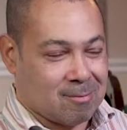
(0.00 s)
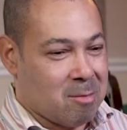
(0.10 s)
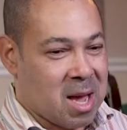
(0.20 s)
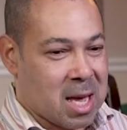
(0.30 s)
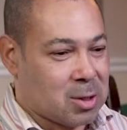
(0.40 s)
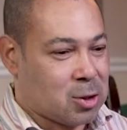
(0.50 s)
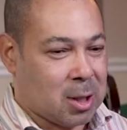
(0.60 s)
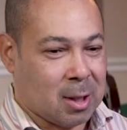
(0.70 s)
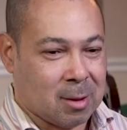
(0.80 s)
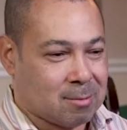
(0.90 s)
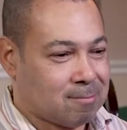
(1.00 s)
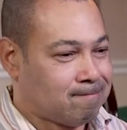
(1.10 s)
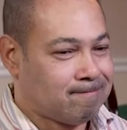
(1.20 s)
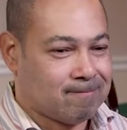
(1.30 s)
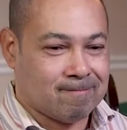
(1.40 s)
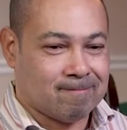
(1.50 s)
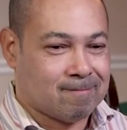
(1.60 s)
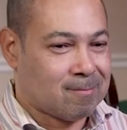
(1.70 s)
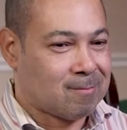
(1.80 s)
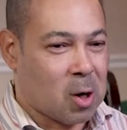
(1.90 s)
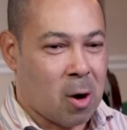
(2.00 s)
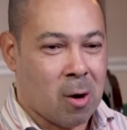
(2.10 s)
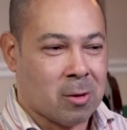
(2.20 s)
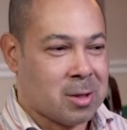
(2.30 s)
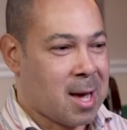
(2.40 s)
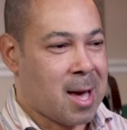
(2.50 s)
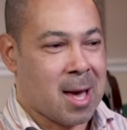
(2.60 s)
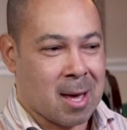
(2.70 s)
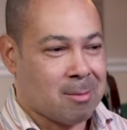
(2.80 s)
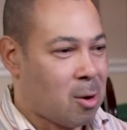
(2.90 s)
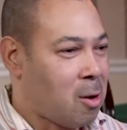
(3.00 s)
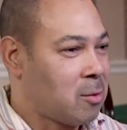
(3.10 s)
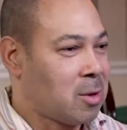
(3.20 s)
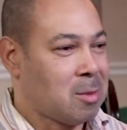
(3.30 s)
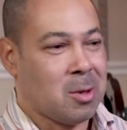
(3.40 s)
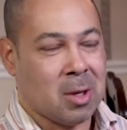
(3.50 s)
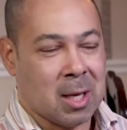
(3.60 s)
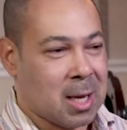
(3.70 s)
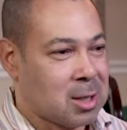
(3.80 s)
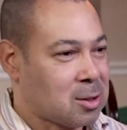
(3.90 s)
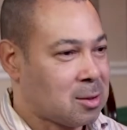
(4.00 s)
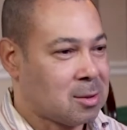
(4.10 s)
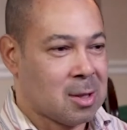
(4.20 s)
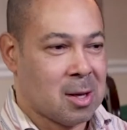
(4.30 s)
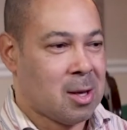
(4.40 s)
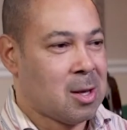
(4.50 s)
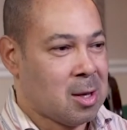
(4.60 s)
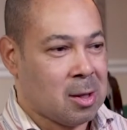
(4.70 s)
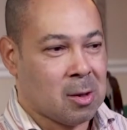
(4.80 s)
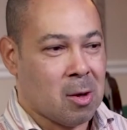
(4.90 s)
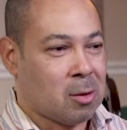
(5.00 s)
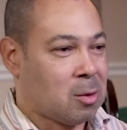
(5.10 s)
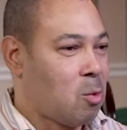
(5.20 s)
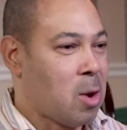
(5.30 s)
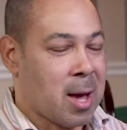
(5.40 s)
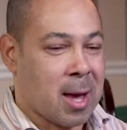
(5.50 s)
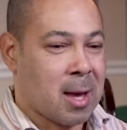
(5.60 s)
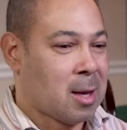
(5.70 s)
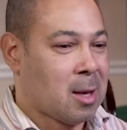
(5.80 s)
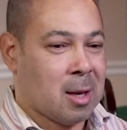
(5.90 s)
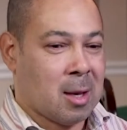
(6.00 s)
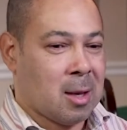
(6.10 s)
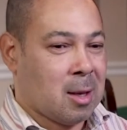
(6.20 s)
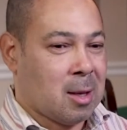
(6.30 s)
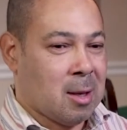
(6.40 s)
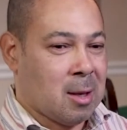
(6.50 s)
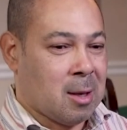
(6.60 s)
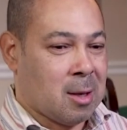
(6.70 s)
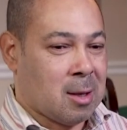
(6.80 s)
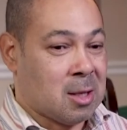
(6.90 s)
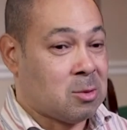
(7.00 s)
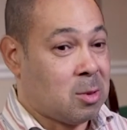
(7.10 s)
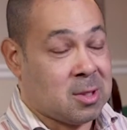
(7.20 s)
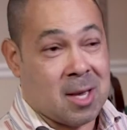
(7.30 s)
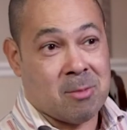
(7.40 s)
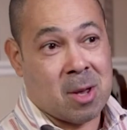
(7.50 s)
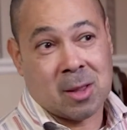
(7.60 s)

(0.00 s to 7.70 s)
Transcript: Managing all the time, all the communication along the way is what saved my